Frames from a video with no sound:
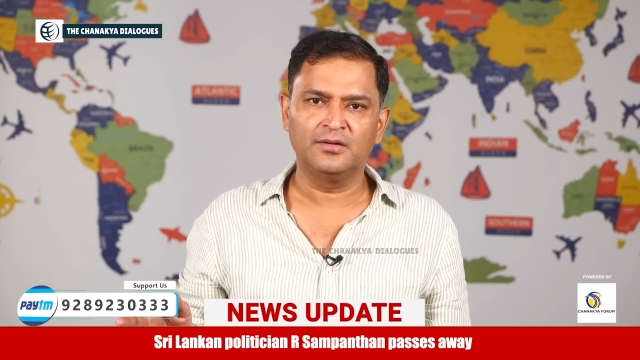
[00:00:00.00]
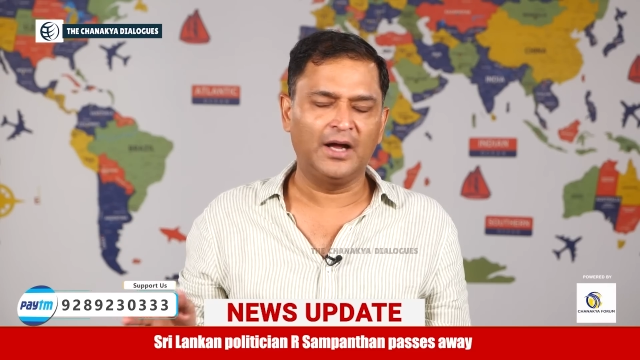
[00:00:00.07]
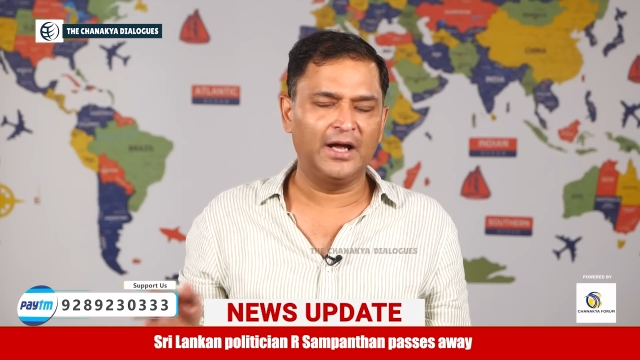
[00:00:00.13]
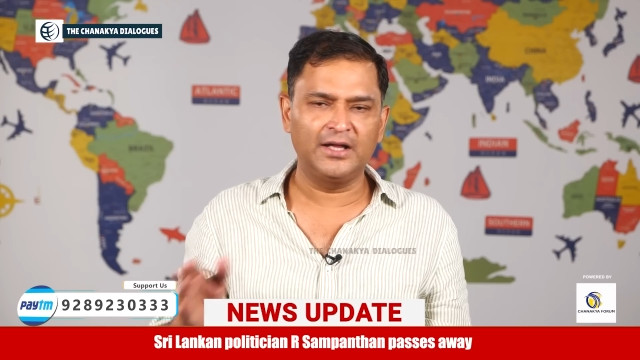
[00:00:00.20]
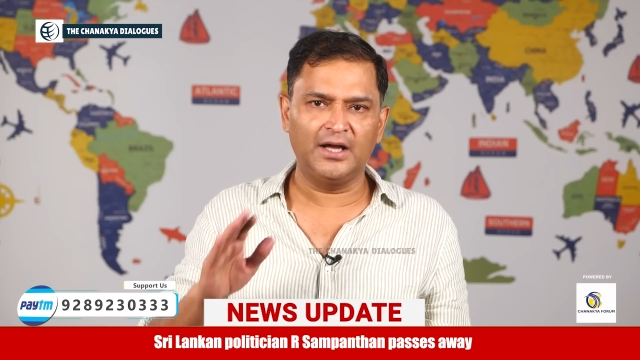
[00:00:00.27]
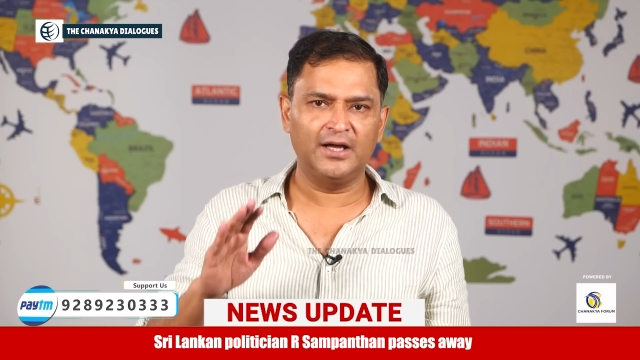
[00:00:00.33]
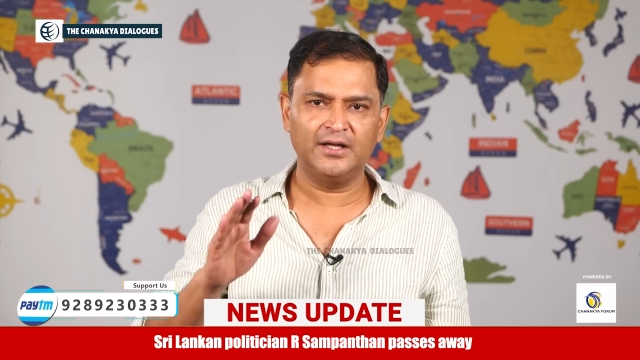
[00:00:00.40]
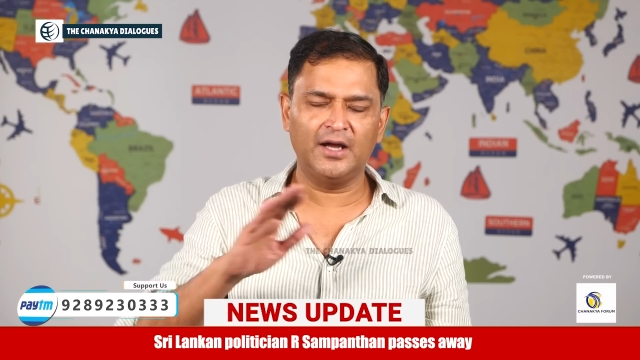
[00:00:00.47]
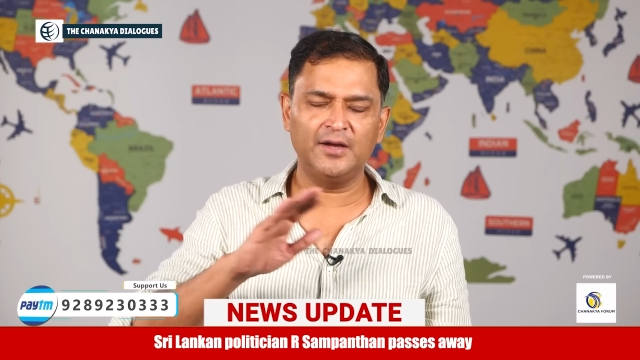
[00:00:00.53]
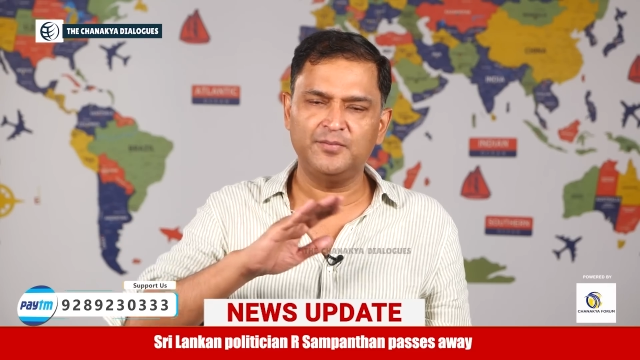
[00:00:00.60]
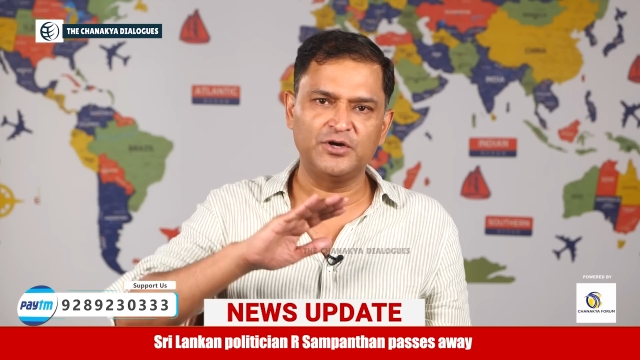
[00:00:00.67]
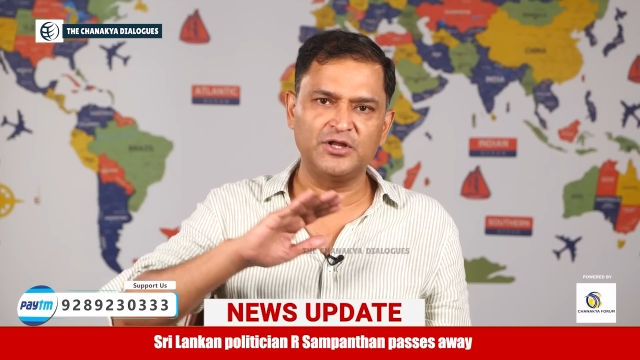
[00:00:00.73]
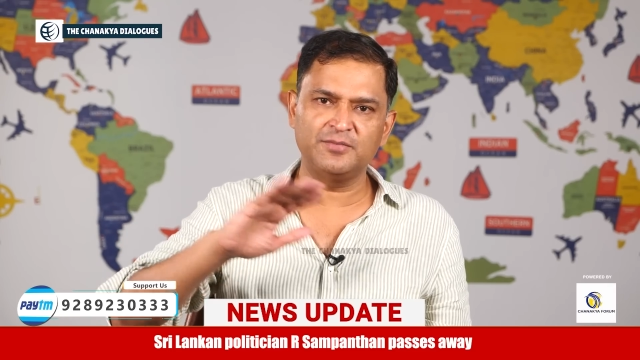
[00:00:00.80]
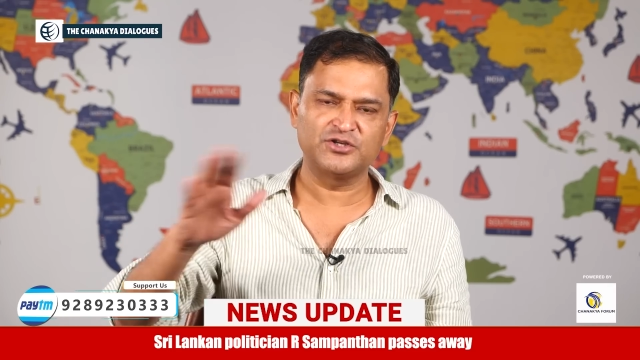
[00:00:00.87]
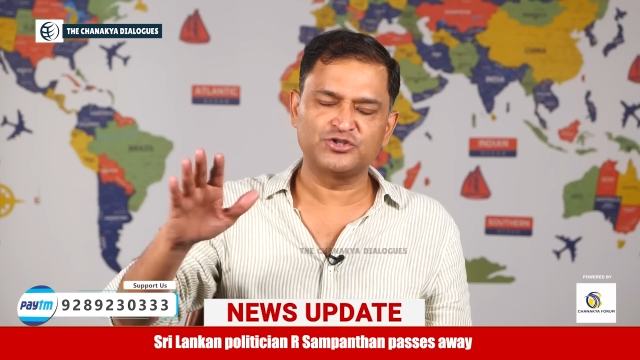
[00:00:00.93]
I
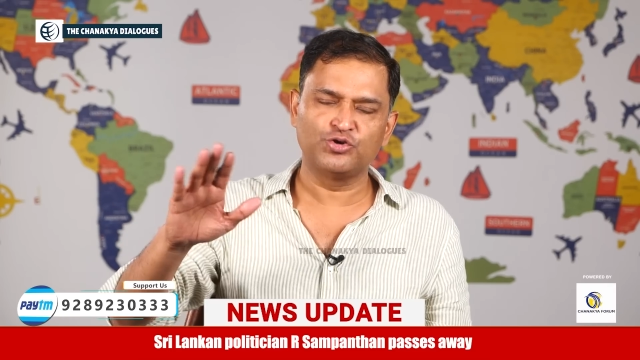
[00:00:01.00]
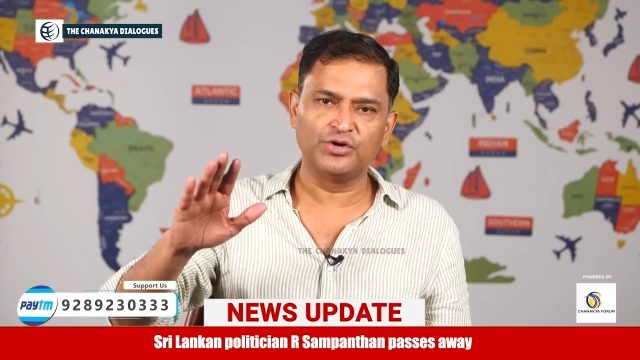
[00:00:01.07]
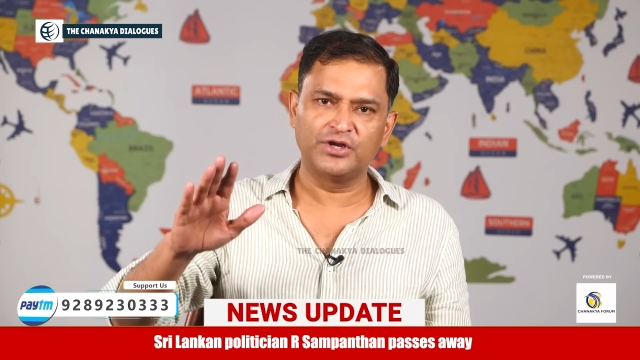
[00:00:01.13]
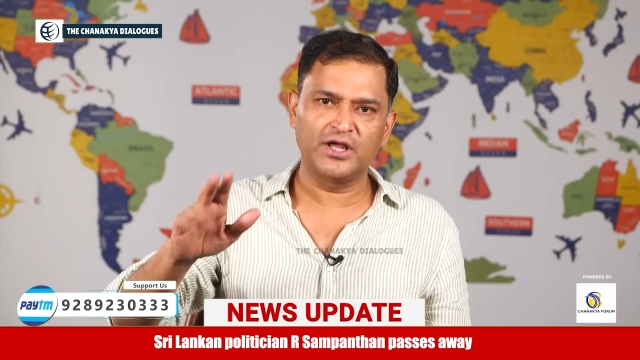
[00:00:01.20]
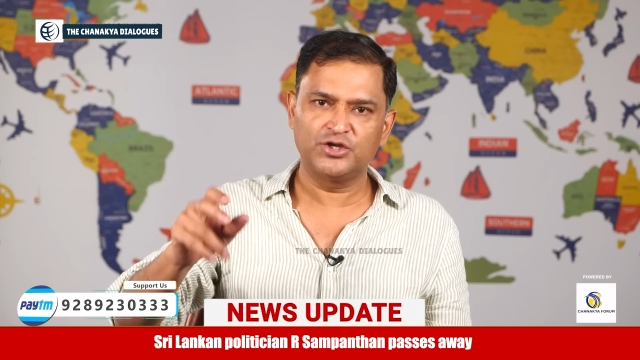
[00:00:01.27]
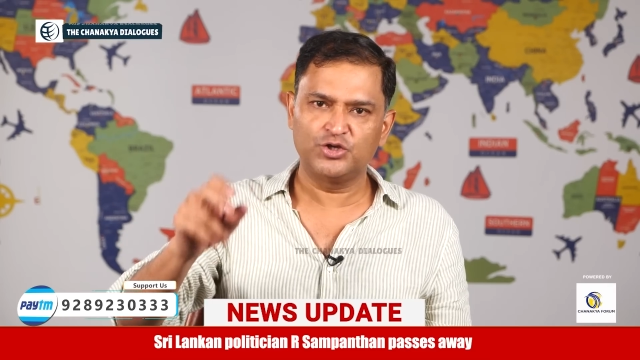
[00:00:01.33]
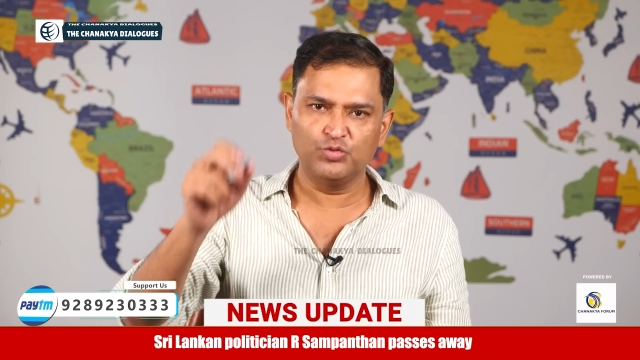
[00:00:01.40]
pretty much don't care.